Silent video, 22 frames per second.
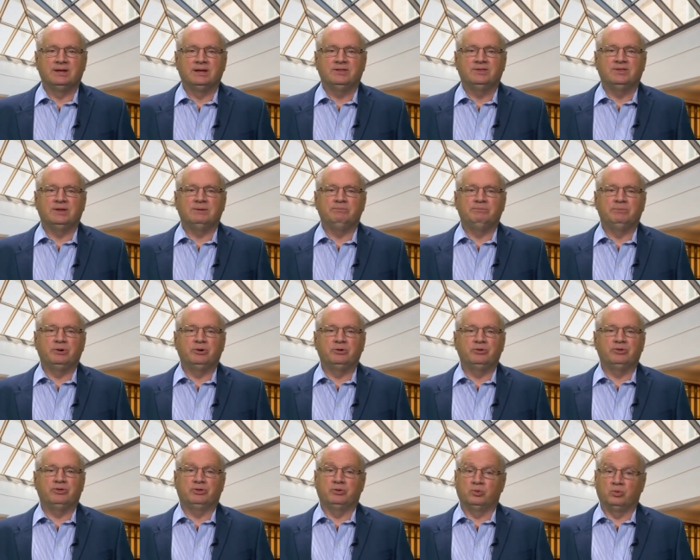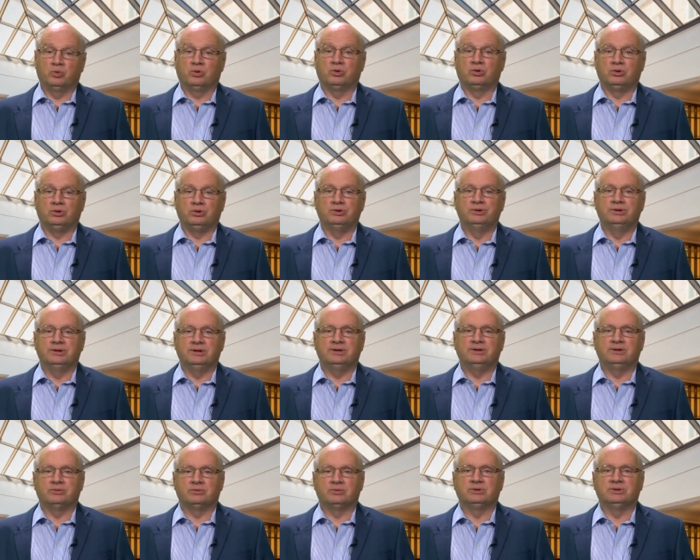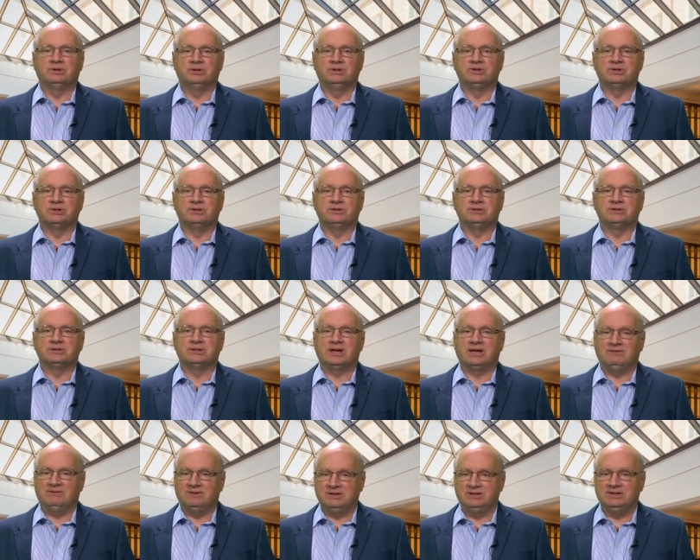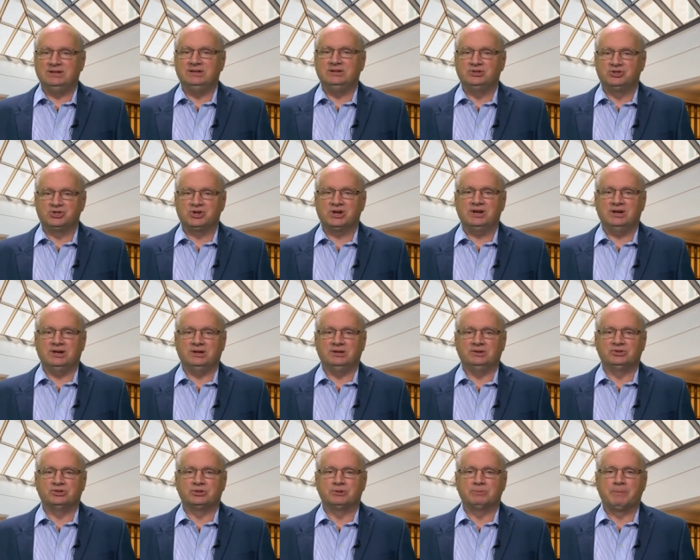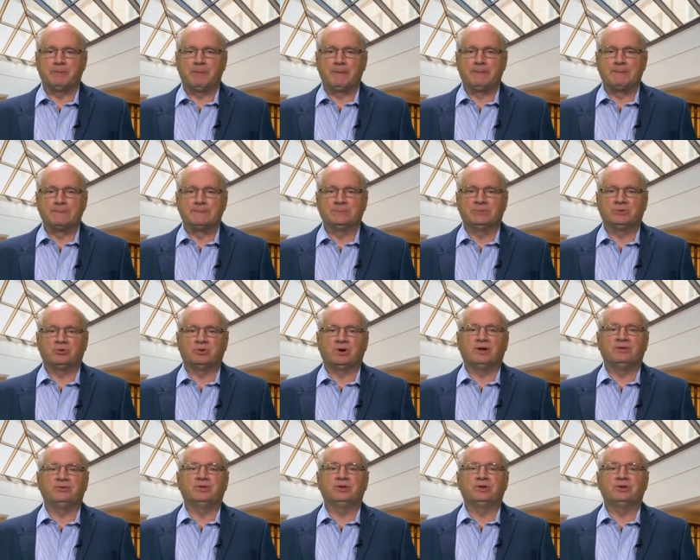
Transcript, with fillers: that both the world and the religions have indeed changed throughout the